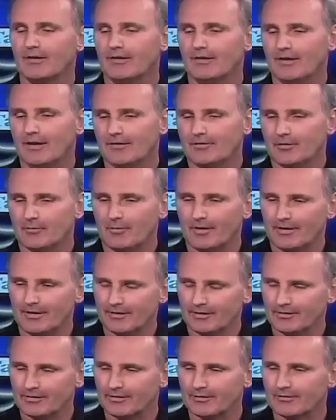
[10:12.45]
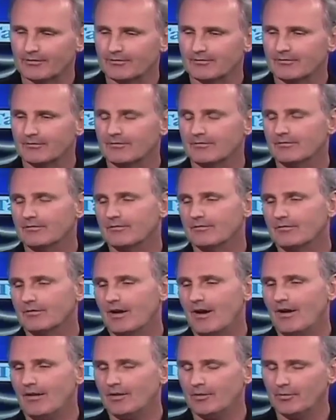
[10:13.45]
and after my years in
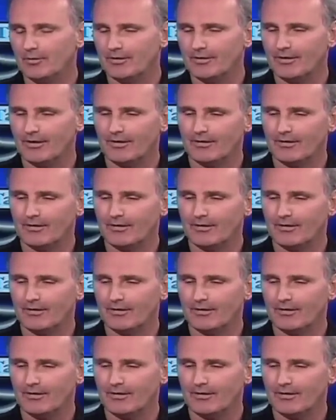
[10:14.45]
Hollywood and